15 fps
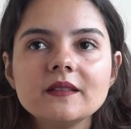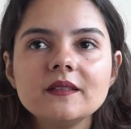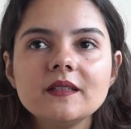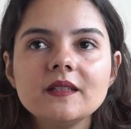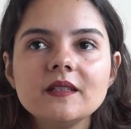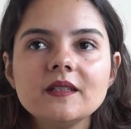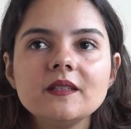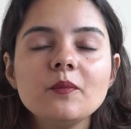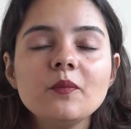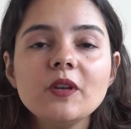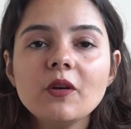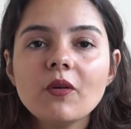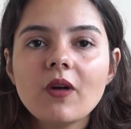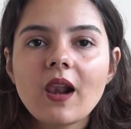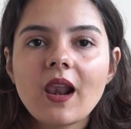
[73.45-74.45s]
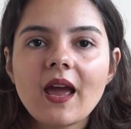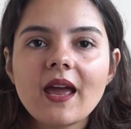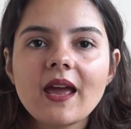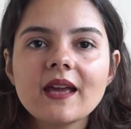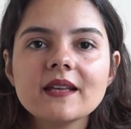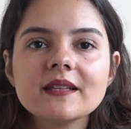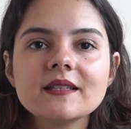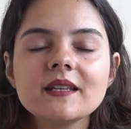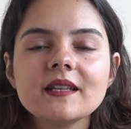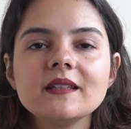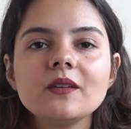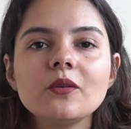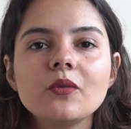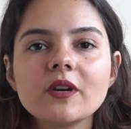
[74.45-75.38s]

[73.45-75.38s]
The middle class and the